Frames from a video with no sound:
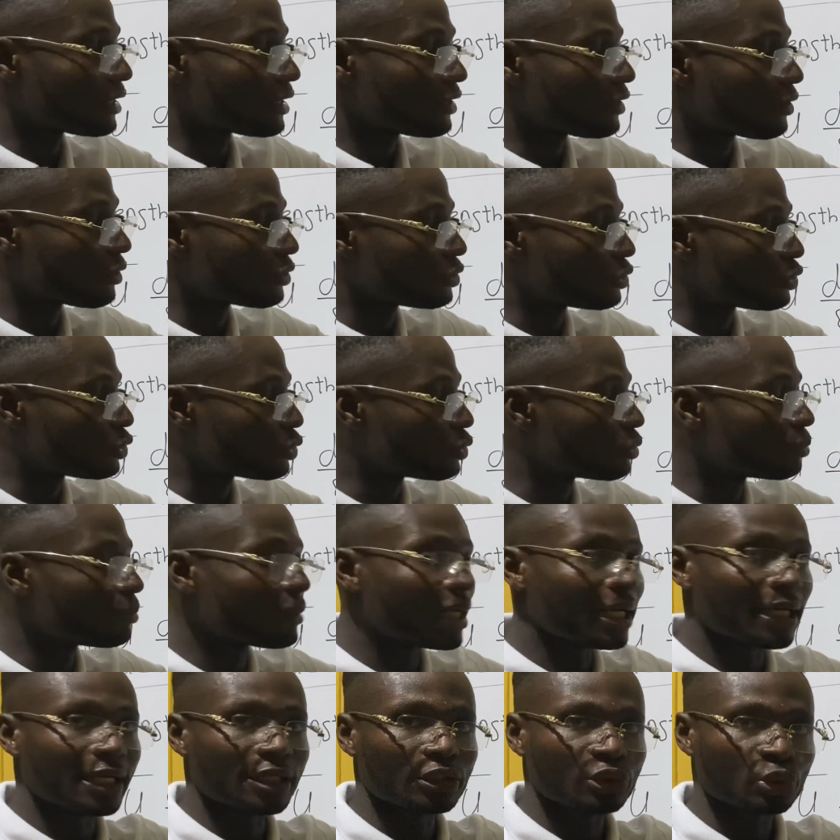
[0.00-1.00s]
3 on 2
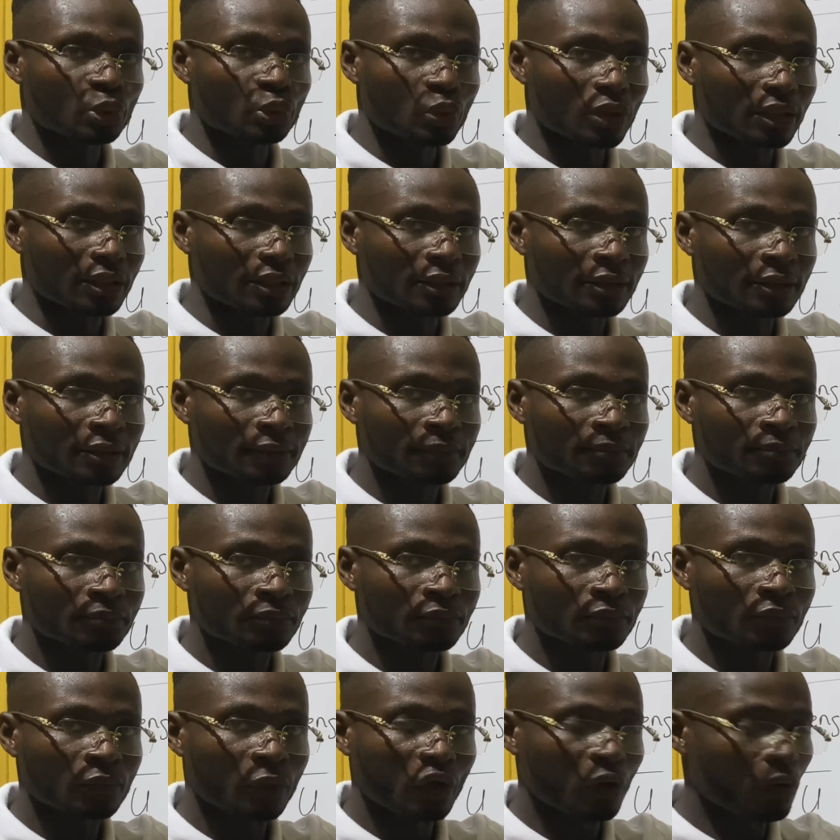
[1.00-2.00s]
minus 1.
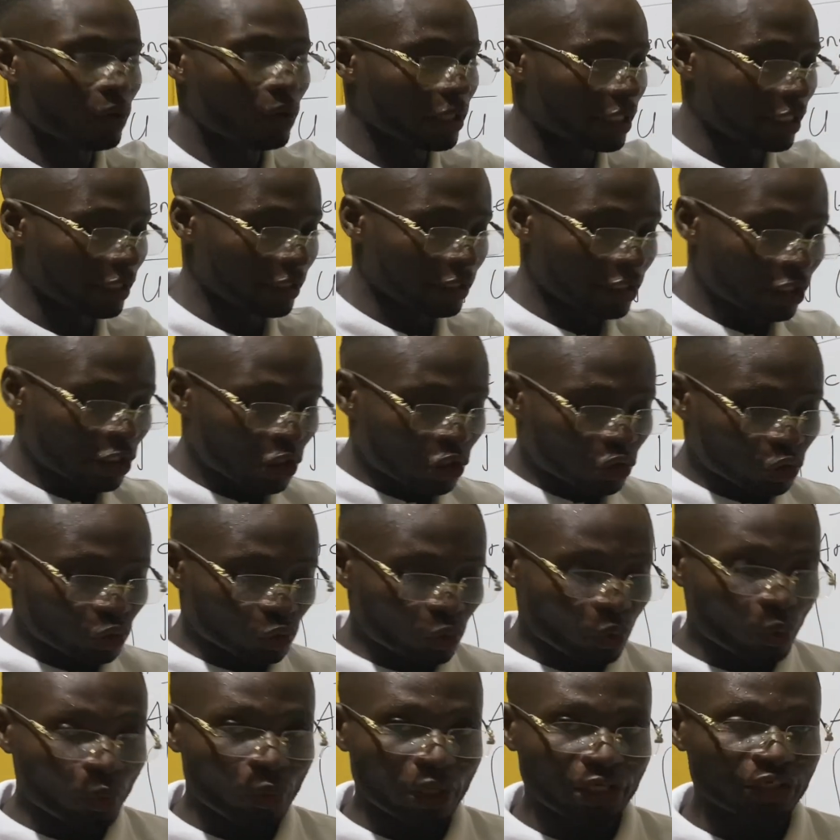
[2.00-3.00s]
Okay,
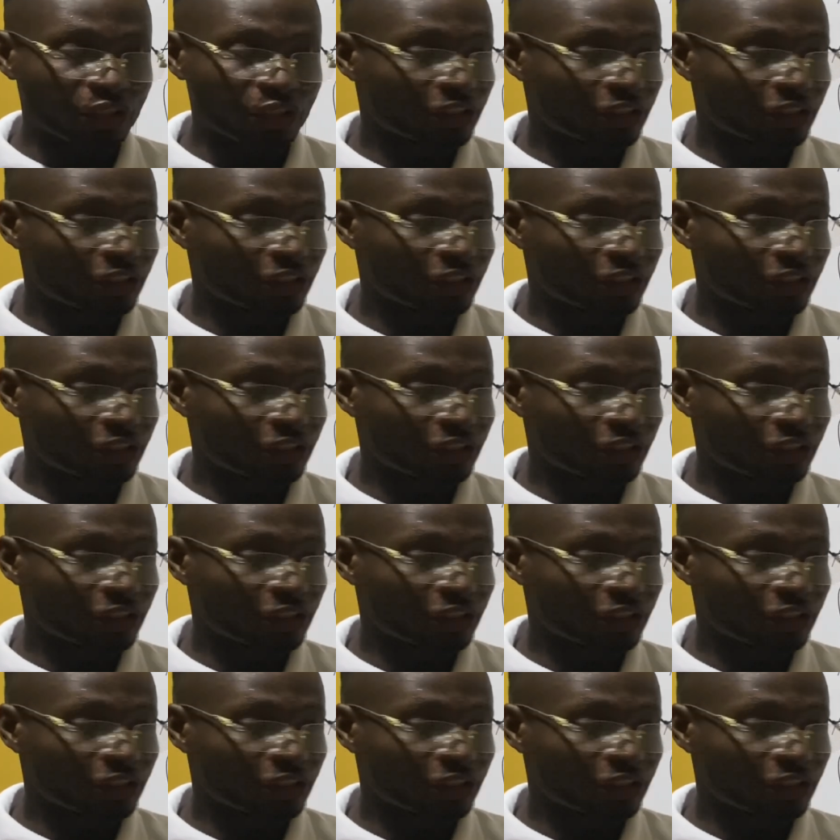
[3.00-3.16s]
so when